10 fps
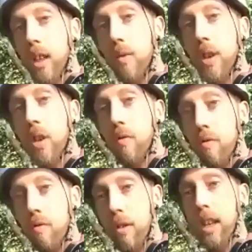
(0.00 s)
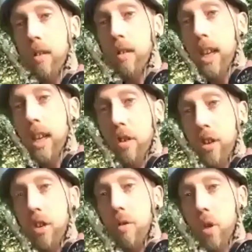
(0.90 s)
So it's a really great good
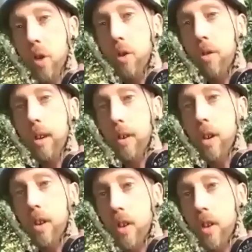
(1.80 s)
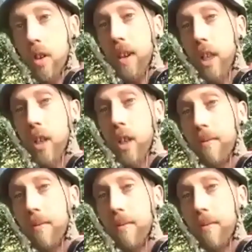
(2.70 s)
news story for conservation.